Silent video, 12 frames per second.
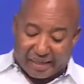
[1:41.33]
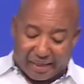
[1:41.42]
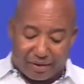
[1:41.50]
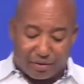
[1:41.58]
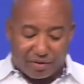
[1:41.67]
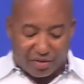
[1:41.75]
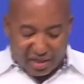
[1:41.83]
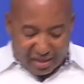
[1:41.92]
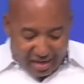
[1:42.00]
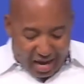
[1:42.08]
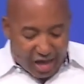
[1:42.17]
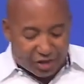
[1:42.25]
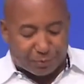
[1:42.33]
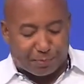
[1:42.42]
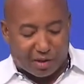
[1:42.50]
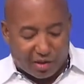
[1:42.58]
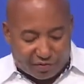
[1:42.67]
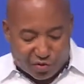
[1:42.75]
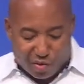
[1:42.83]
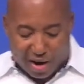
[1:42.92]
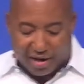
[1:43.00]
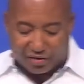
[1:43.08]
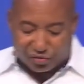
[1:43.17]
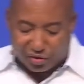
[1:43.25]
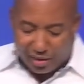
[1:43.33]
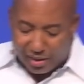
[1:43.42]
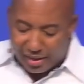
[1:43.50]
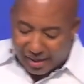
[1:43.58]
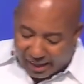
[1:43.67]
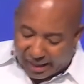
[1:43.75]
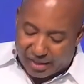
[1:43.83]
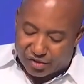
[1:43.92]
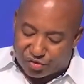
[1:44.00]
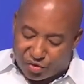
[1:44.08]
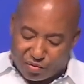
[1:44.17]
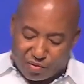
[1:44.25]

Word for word: it, the gospel of Christ is the